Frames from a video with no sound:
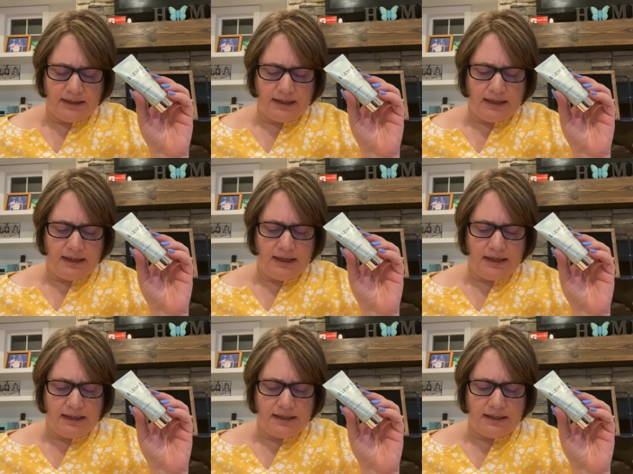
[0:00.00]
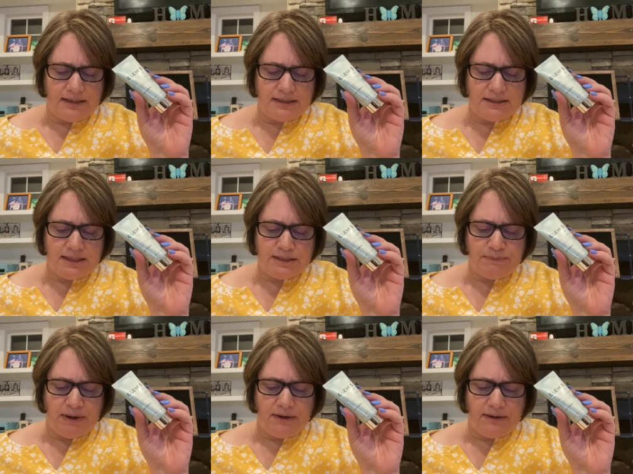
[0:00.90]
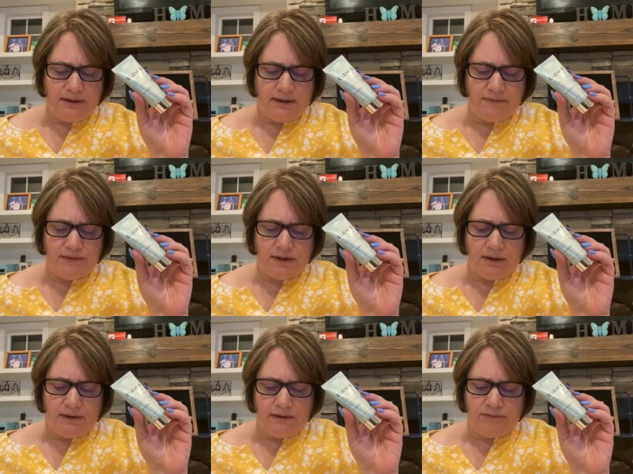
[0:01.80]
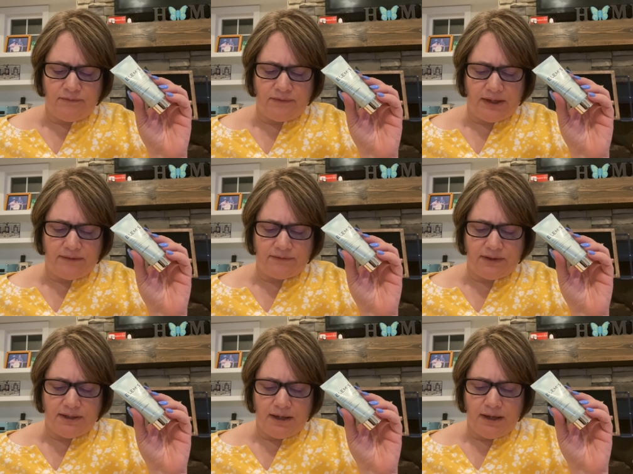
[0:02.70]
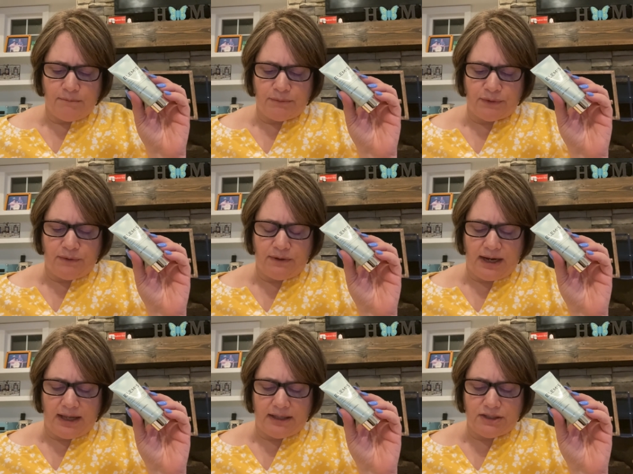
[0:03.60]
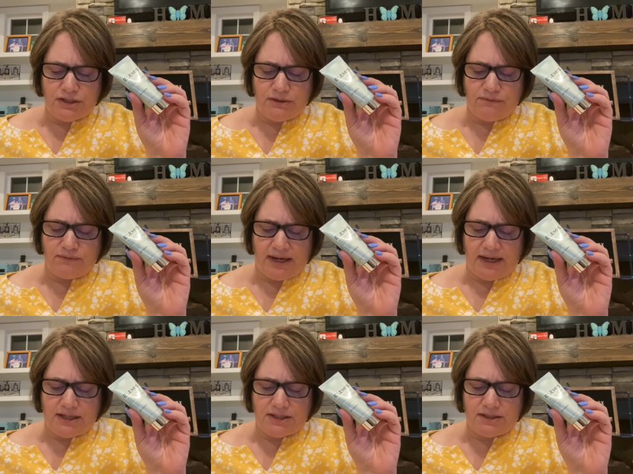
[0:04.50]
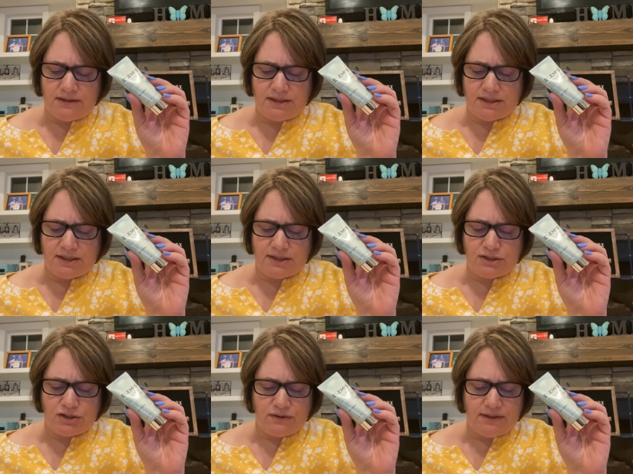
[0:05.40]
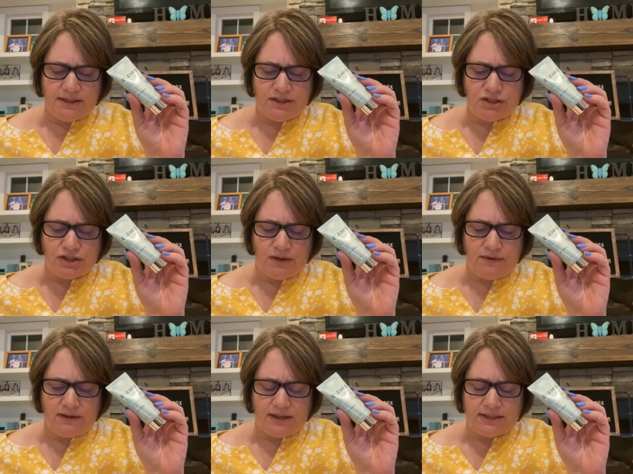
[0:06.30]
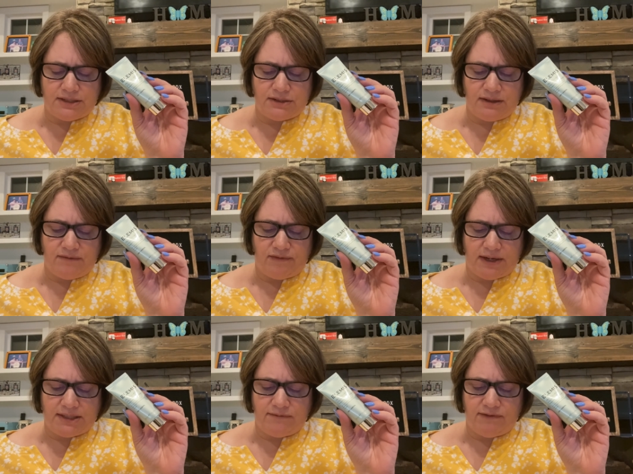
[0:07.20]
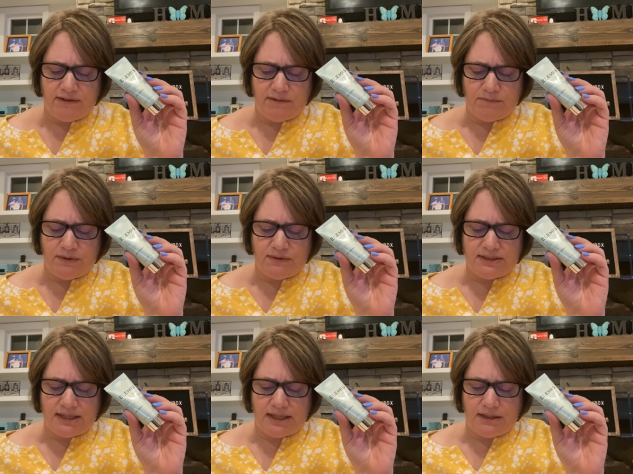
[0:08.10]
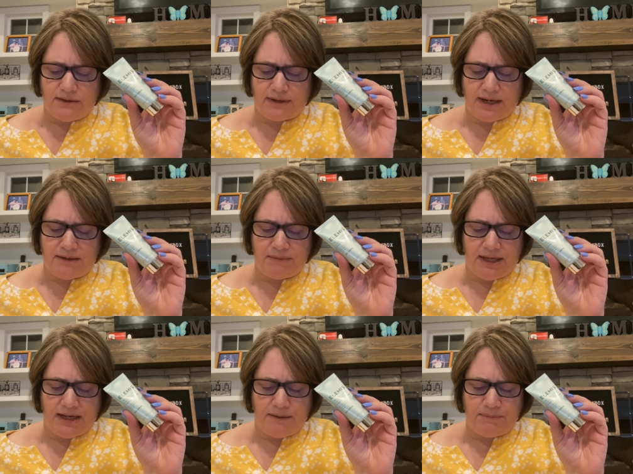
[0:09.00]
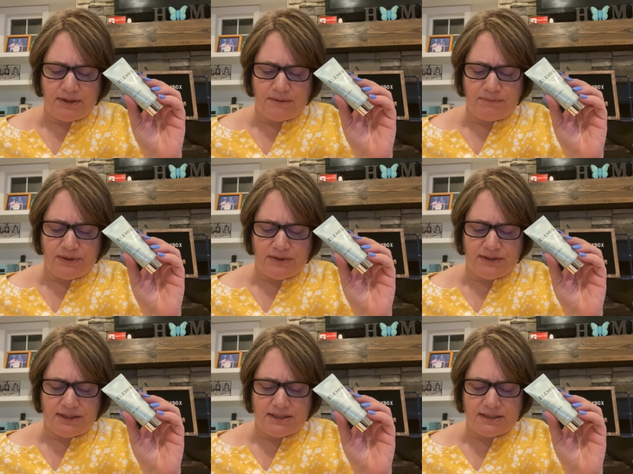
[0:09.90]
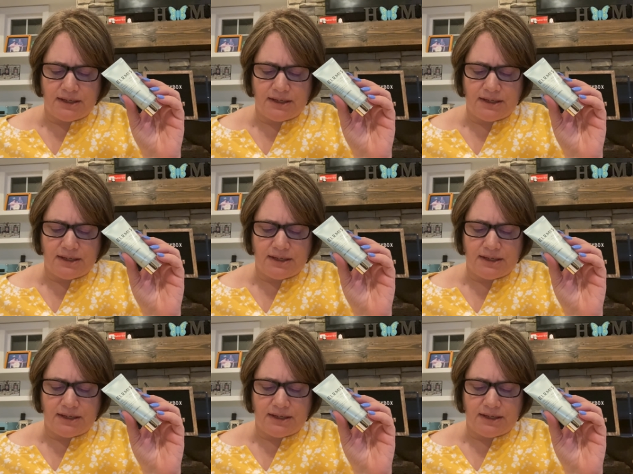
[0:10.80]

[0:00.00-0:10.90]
And it says part of the cult favorite Pro Collagen range, this luxurious gel cleanser effectively removes daily grime, makeup, and impurities,